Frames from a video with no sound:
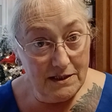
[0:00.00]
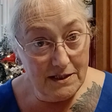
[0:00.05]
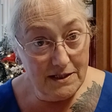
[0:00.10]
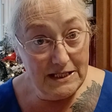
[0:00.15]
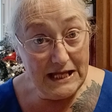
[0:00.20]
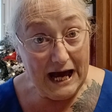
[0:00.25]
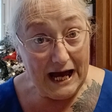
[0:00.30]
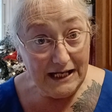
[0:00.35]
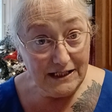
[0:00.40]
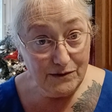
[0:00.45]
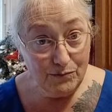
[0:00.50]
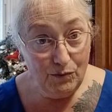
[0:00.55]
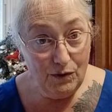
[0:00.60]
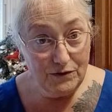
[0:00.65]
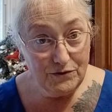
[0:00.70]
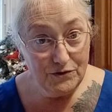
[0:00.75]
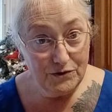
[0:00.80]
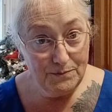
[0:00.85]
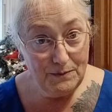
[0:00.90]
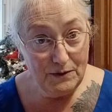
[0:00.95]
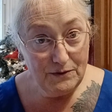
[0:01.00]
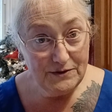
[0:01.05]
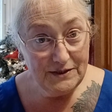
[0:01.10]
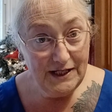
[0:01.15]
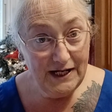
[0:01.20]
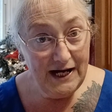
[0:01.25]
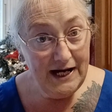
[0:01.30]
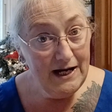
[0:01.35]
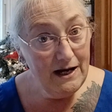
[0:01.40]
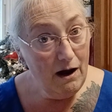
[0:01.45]
That's what you're supposed
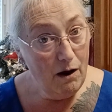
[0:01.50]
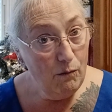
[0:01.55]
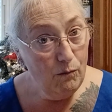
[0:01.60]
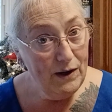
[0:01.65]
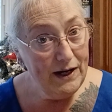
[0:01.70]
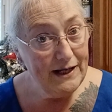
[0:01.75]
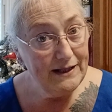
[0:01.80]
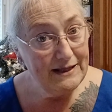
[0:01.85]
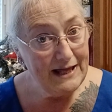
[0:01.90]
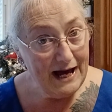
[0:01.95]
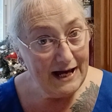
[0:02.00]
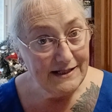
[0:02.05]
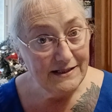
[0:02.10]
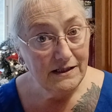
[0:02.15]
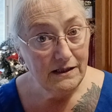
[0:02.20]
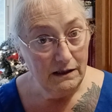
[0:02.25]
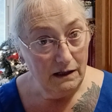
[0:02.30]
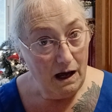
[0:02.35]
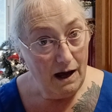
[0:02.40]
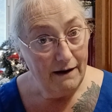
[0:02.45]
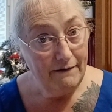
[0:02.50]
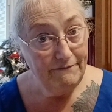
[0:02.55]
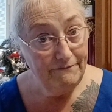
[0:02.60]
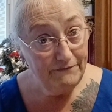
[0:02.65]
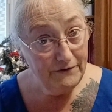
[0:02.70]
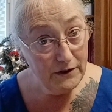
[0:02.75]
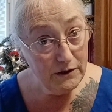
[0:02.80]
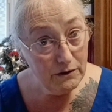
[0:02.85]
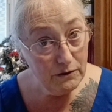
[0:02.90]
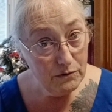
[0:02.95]
to eat all week. That's a lot of
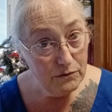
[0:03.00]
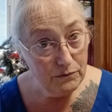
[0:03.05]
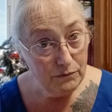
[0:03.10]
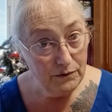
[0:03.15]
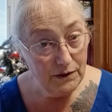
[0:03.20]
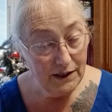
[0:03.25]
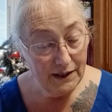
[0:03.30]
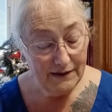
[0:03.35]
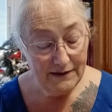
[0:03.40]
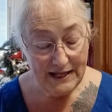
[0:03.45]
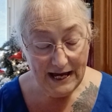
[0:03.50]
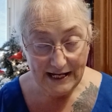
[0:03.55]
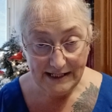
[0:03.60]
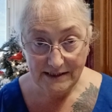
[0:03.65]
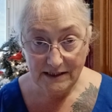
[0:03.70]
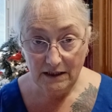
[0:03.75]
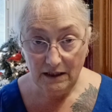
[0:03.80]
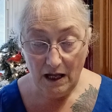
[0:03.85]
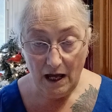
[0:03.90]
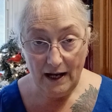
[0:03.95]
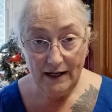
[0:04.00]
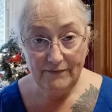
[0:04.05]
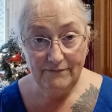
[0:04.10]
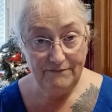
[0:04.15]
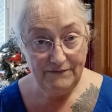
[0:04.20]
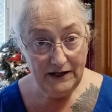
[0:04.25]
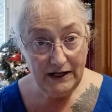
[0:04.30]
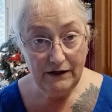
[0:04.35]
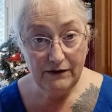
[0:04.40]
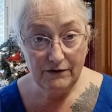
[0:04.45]
food. That's a lot of
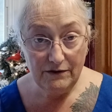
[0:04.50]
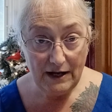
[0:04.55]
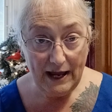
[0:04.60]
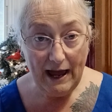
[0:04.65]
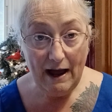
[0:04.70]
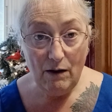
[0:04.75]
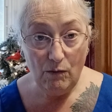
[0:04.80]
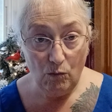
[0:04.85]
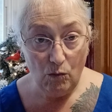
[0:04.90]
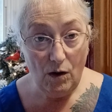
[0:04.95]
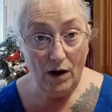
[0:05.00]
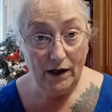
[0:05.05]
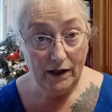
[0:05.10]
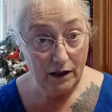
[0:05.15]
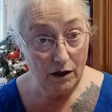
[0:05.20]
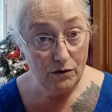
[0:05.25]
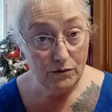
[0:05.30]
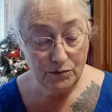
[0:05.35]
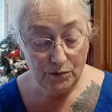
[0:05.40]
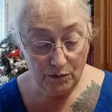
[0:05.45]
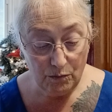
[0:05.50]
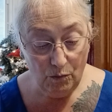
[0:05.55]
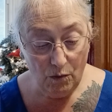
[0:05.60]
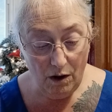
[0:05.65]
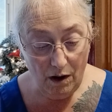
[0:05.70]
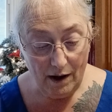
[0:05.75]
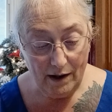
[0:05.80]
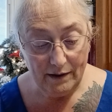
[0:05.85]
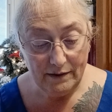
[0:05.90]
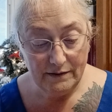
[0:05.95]
figuring out what goes with
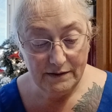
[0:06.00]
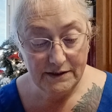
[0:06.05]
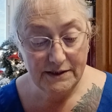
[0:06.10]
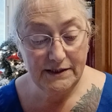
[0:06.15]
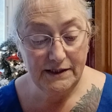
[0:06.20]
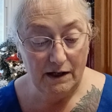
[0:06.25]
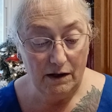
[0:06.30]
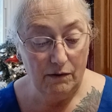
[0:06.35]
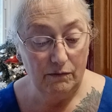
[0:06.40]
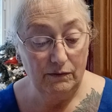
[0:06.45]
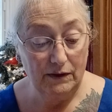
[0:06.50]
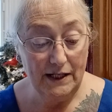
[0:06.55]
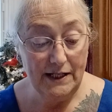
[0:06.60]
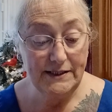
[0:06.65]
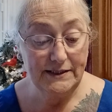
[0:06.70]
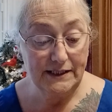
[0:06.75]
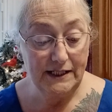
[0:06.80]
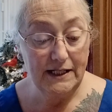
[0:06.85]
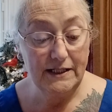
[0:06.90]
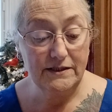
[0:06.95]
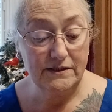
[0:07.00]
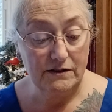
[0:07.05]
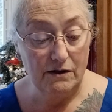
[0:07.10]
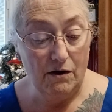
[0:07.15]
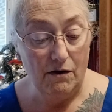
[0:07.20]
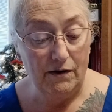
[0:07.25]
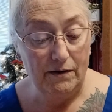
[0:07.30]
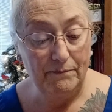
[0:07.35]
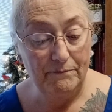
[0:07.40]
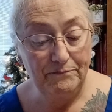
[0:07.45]
what. So, let's get
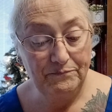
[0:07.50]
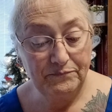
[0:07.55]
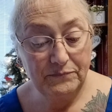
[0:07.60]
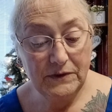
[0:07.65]
started.